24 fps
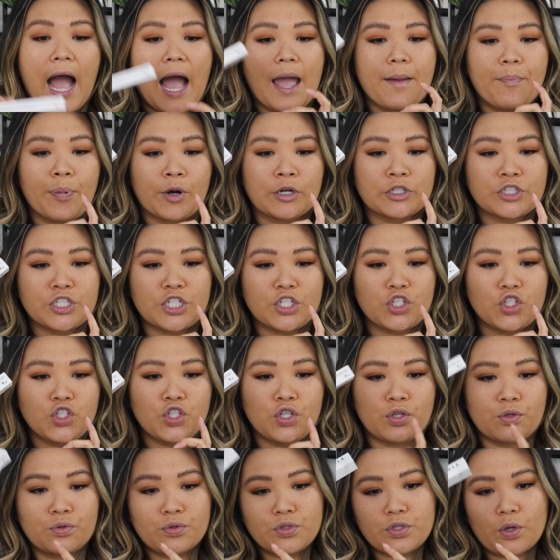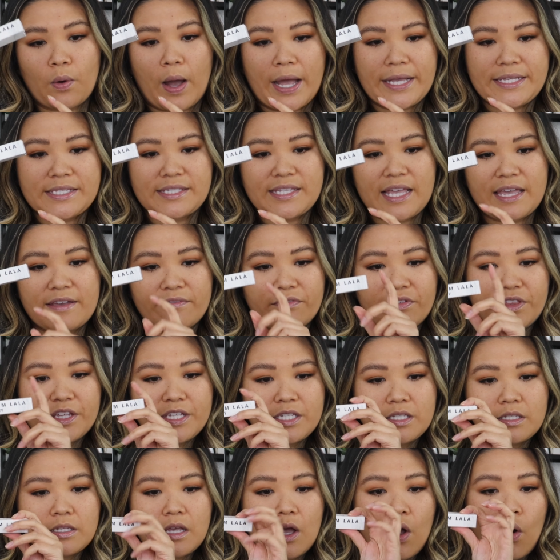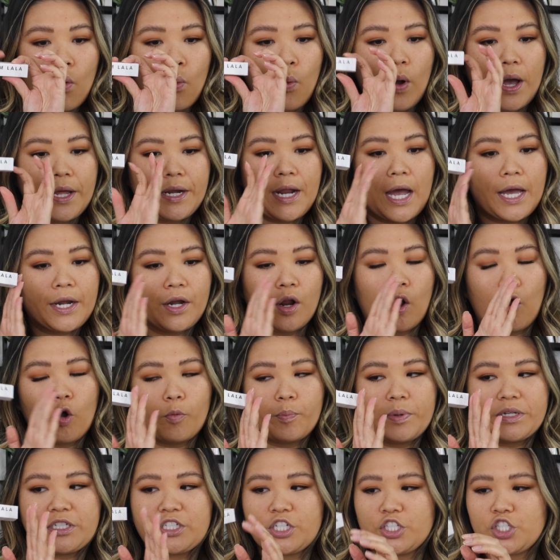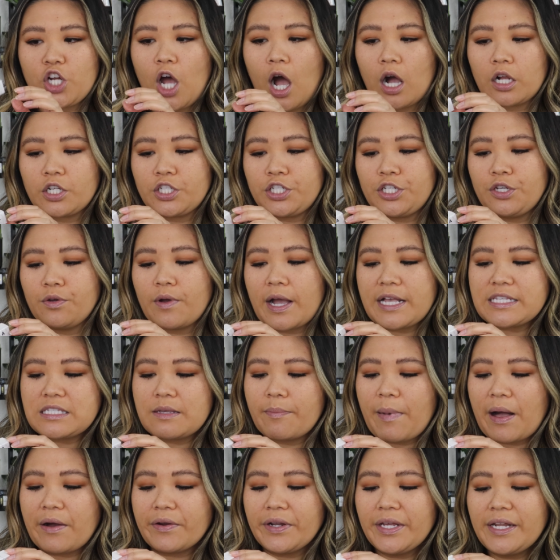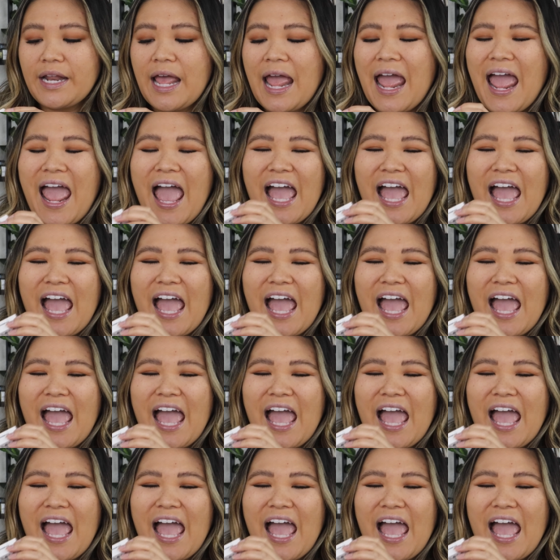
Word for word: I purchased two, so I saved this one unopened to talk to you guys about it.